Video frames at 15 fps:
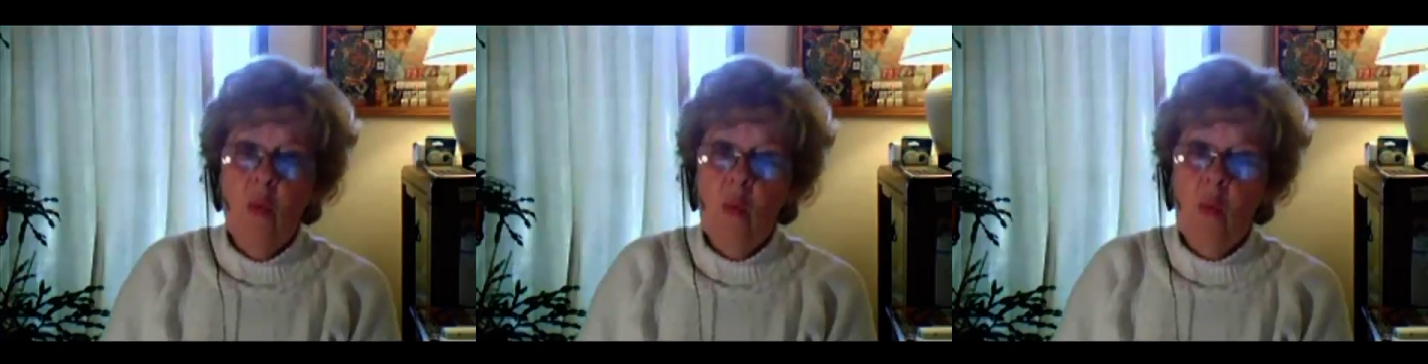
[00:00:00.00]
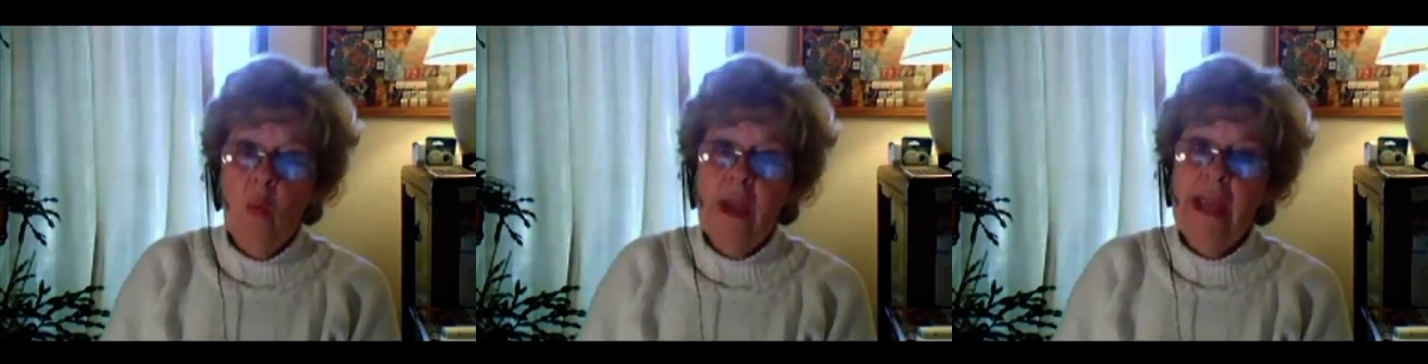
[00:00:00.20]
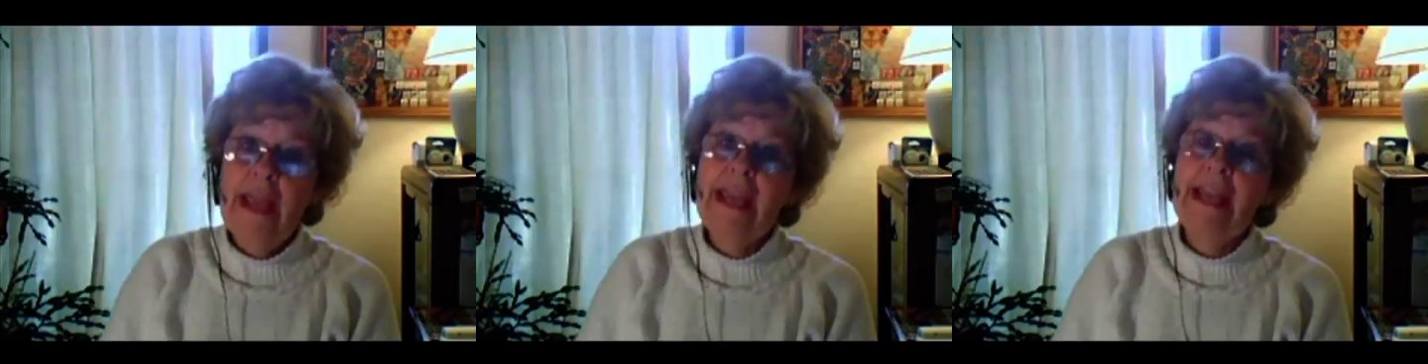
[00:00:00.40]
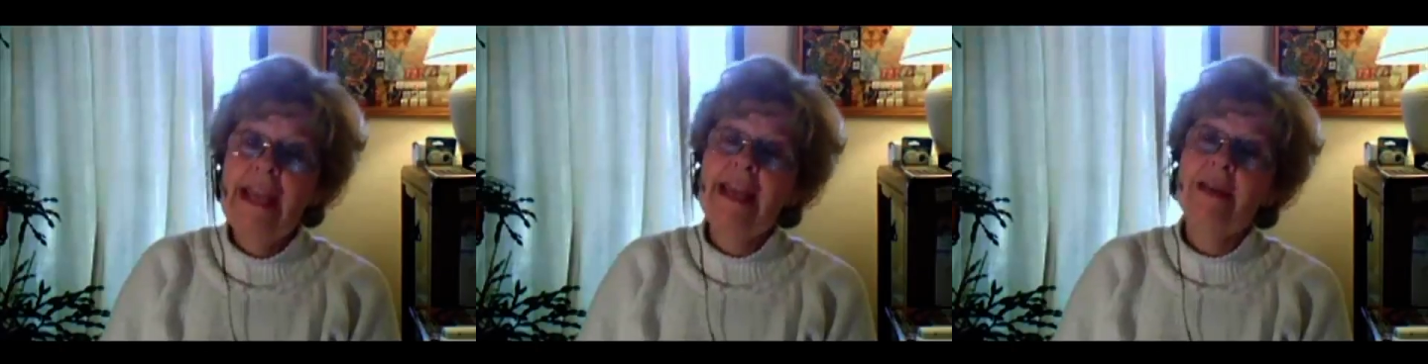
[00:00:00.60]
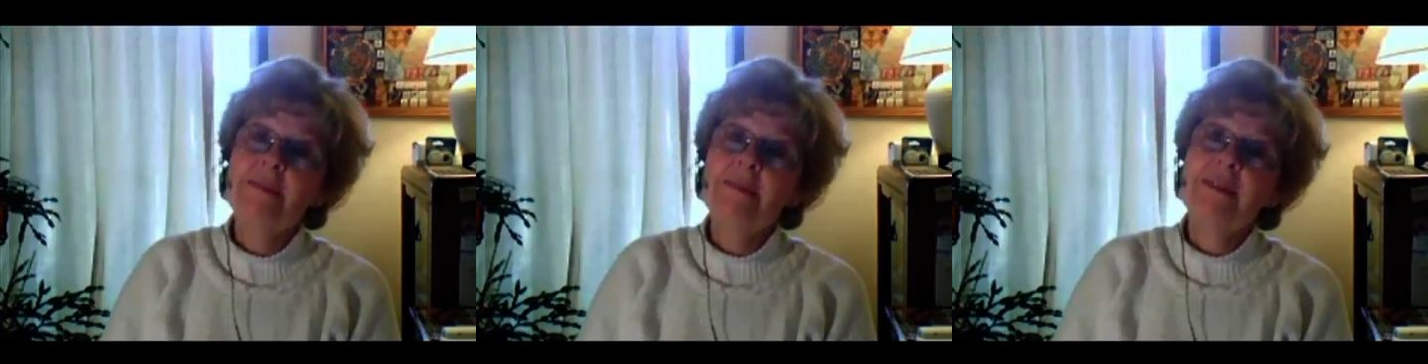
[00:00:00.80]
When it
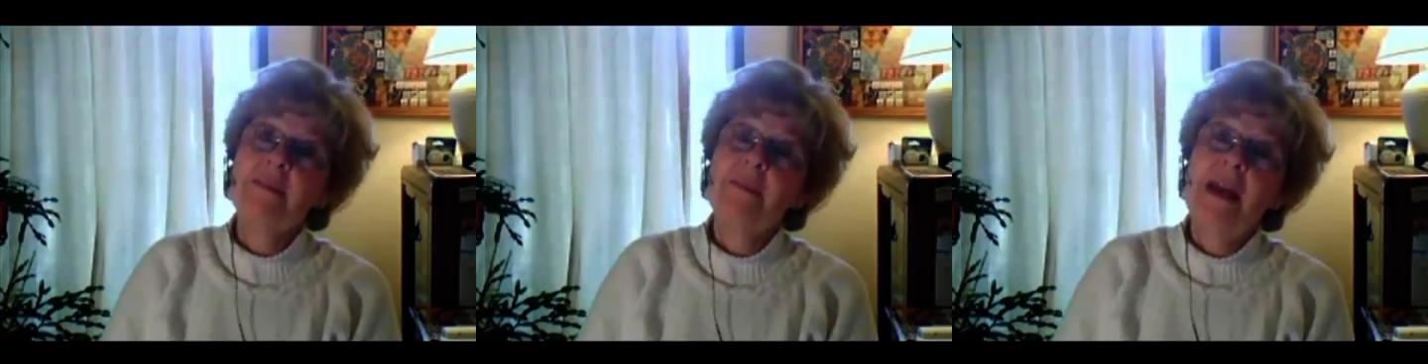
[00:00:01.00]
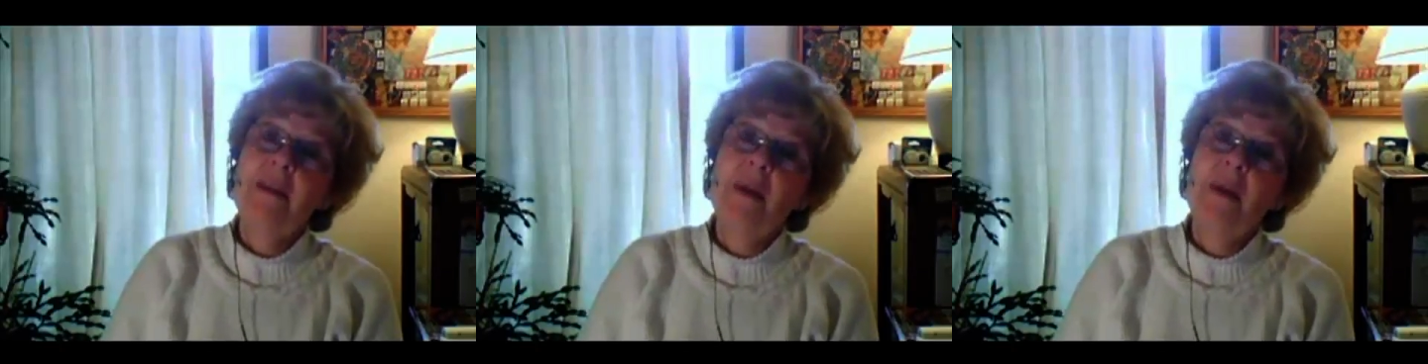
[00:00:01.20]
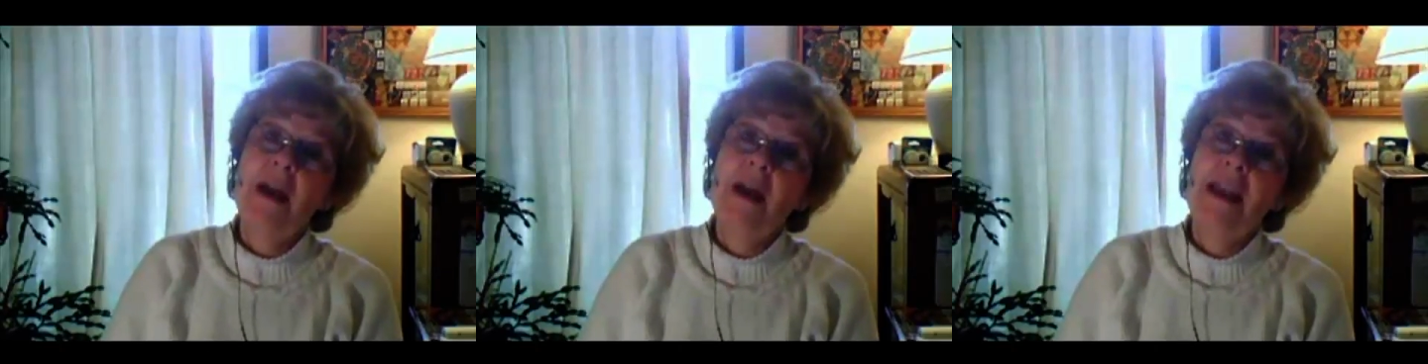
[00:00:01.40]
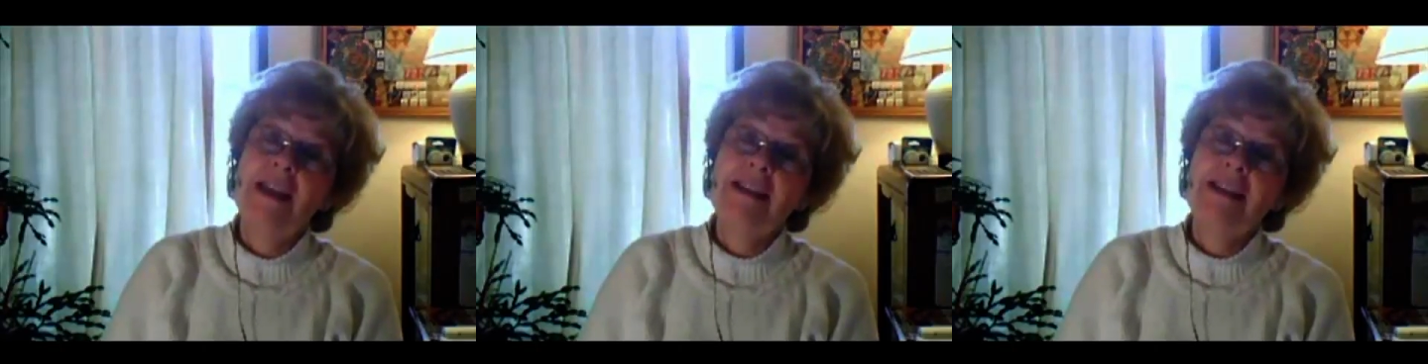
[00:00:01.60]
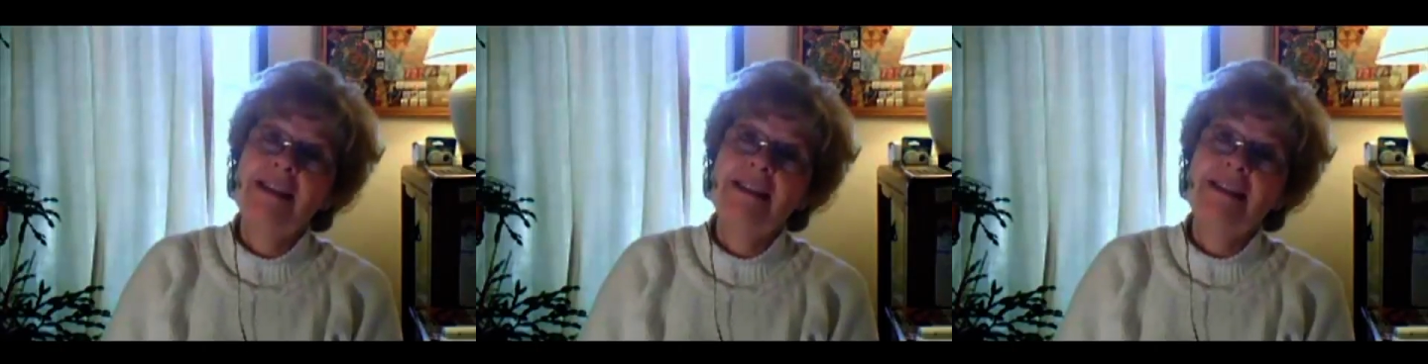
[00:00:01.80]
comes to my mind, I
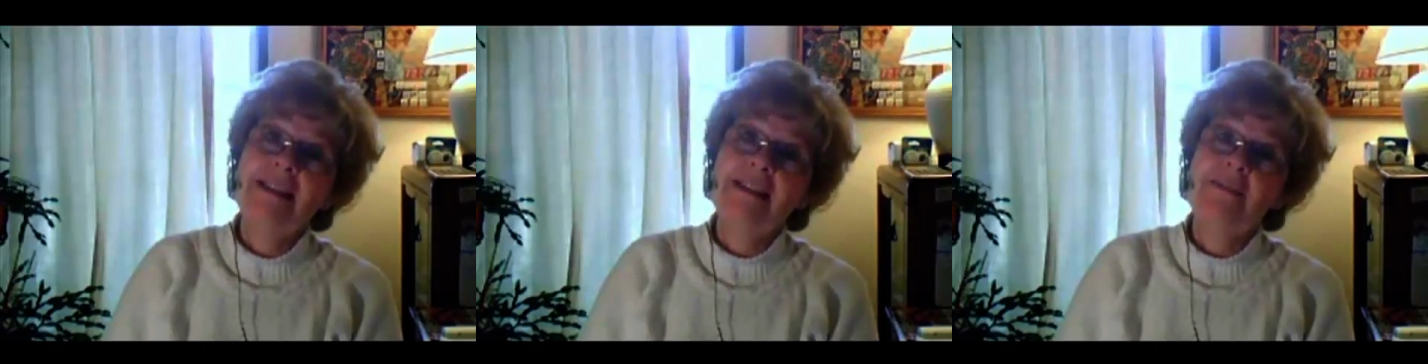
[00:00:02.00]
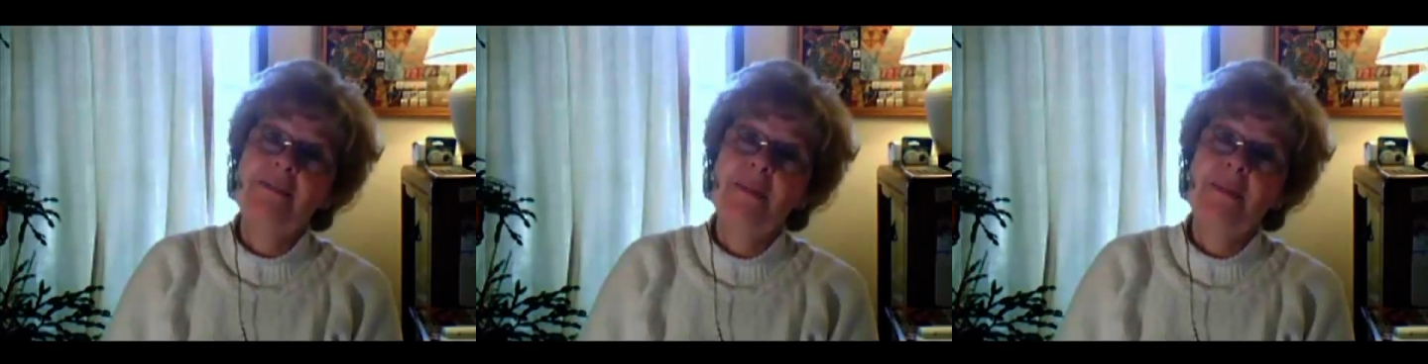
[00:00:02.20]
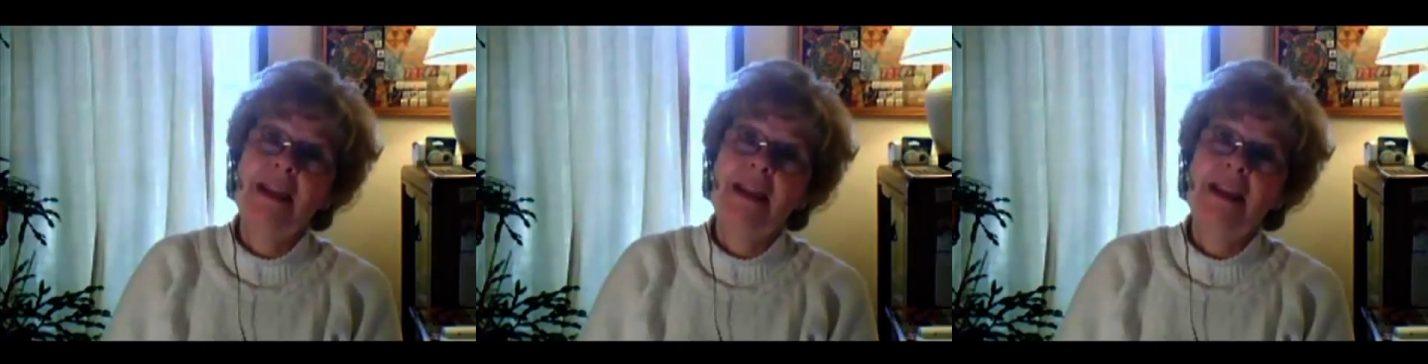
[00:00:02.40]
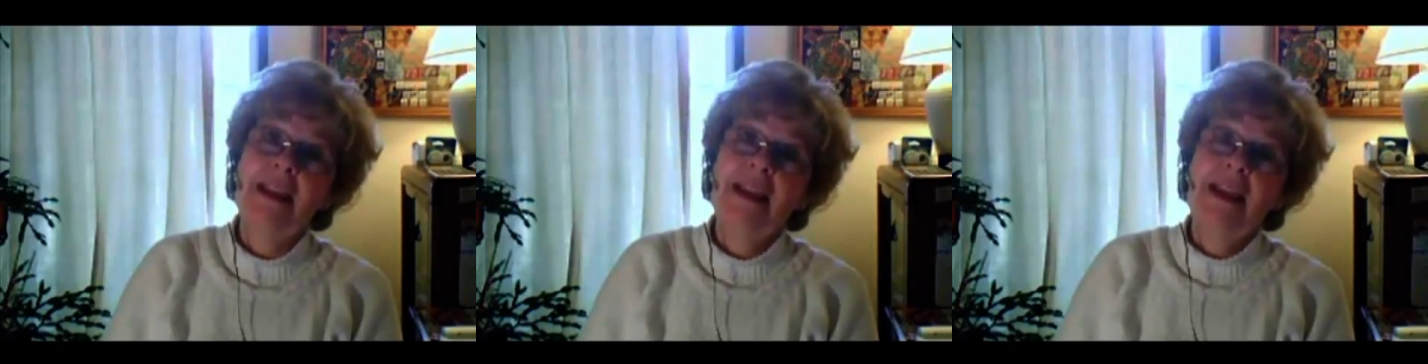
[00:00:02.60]
say discipline